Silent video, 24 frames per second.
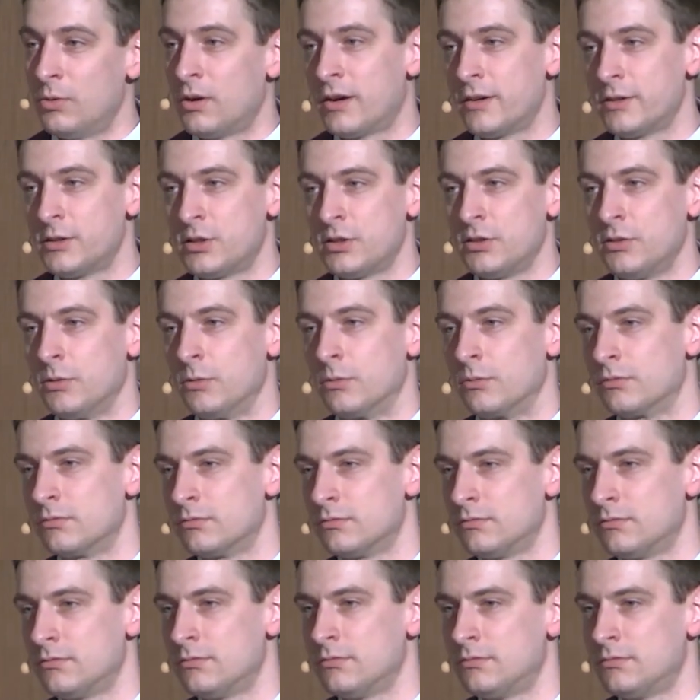are too.
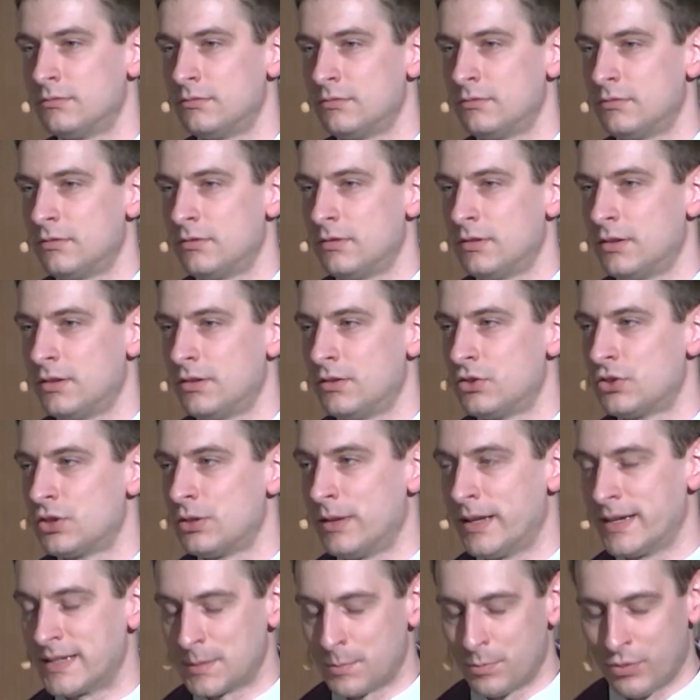So
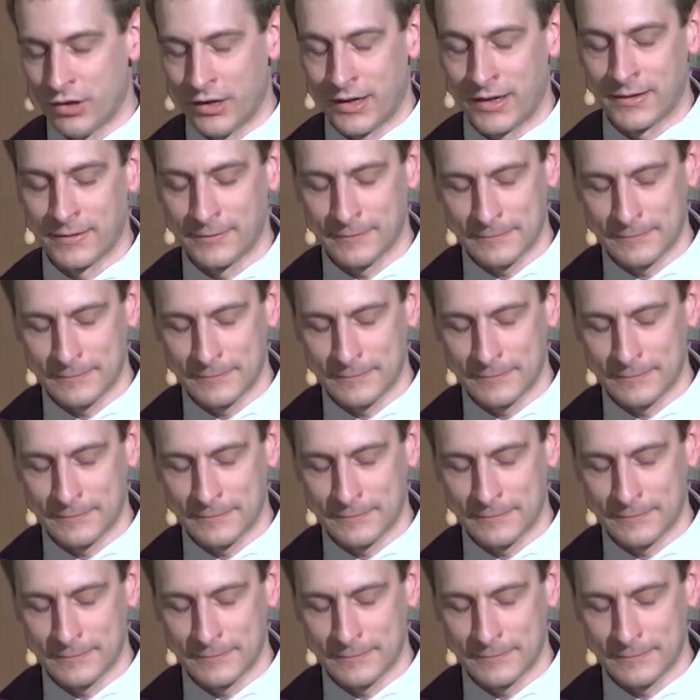let's pray.